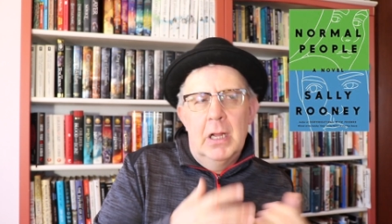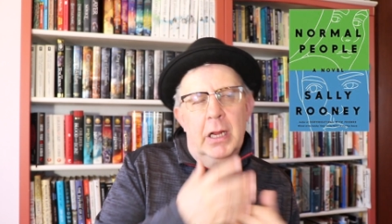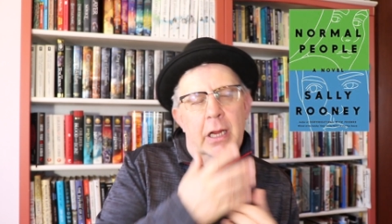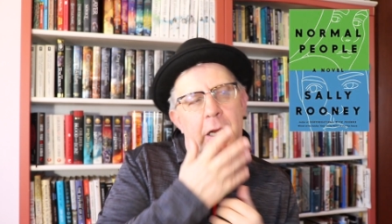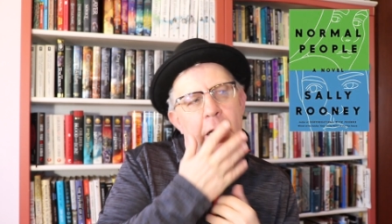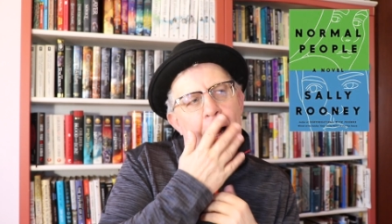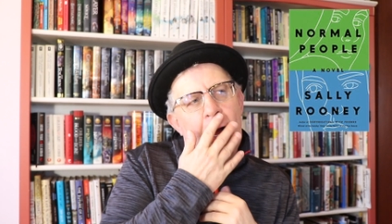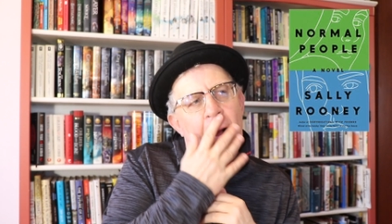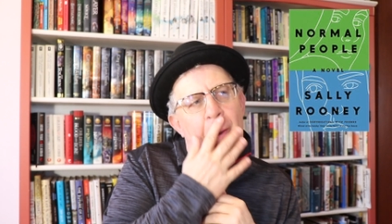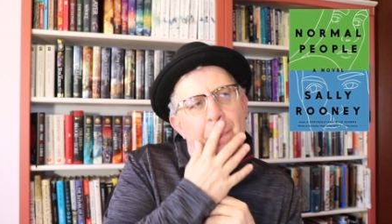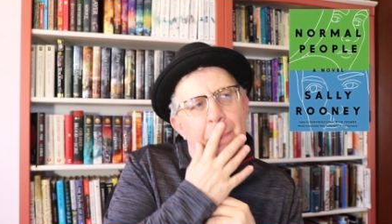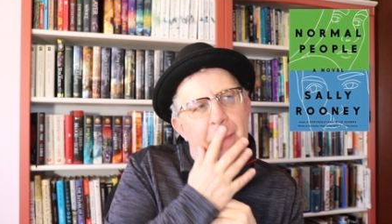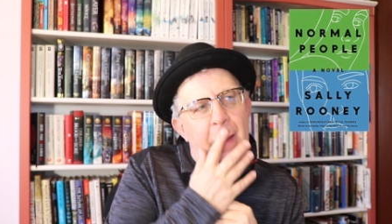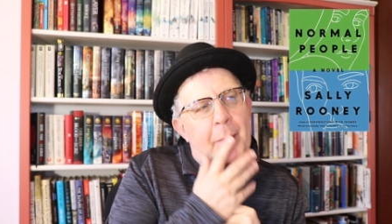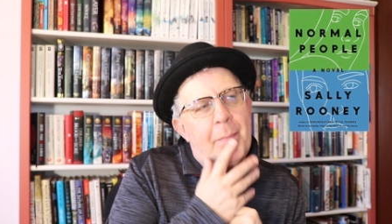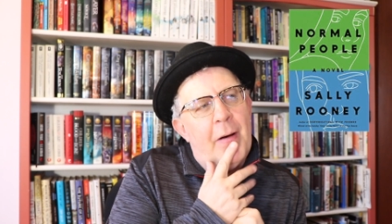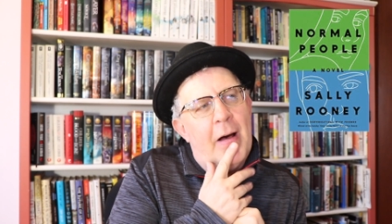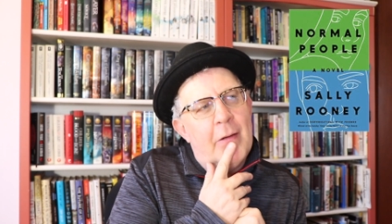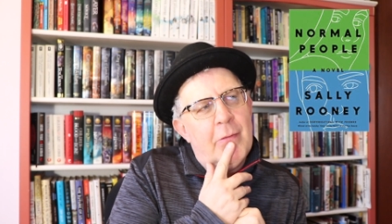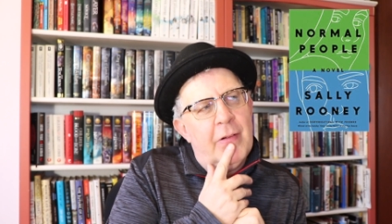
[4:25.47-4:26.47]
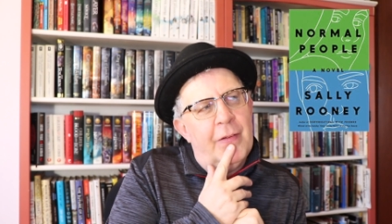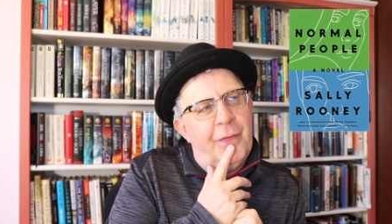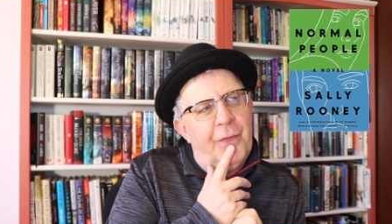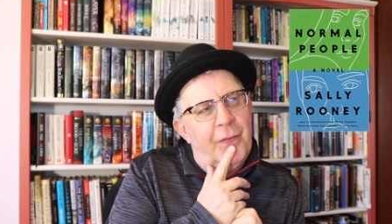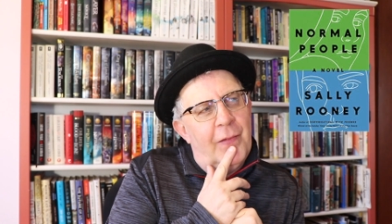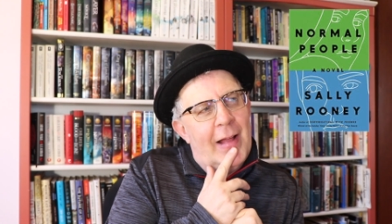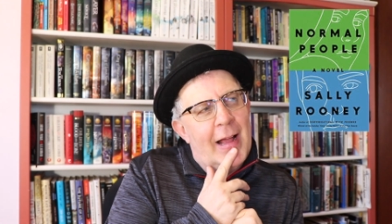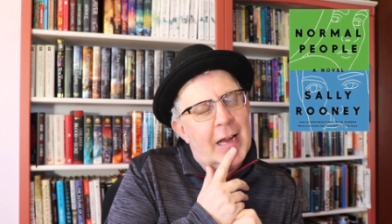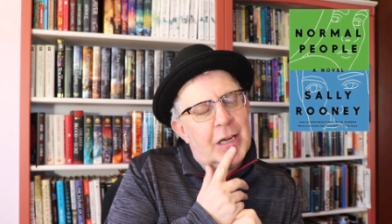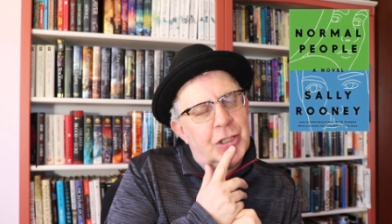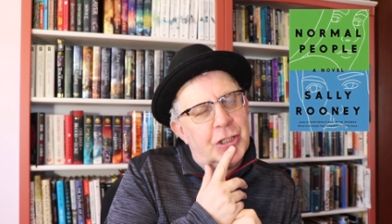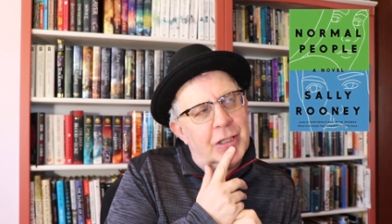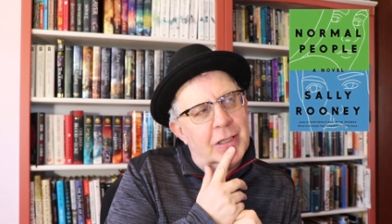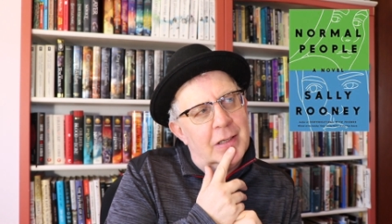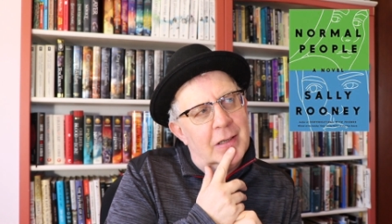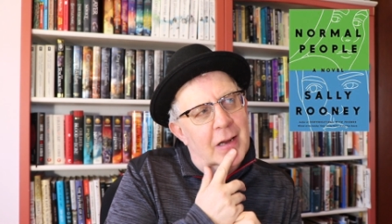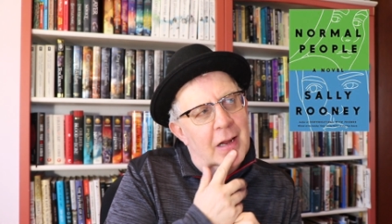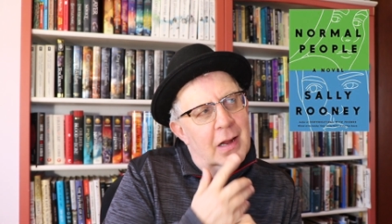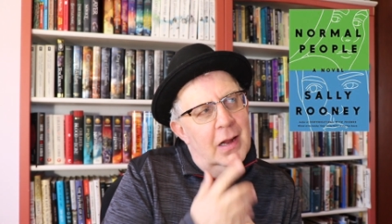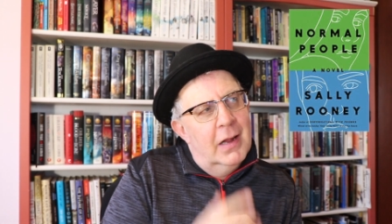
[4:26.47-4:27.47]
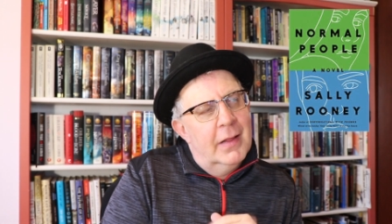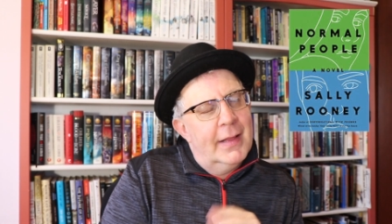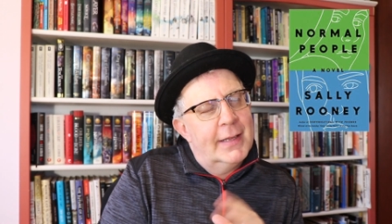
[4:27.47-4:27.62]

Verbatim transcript: You know, upon reflection,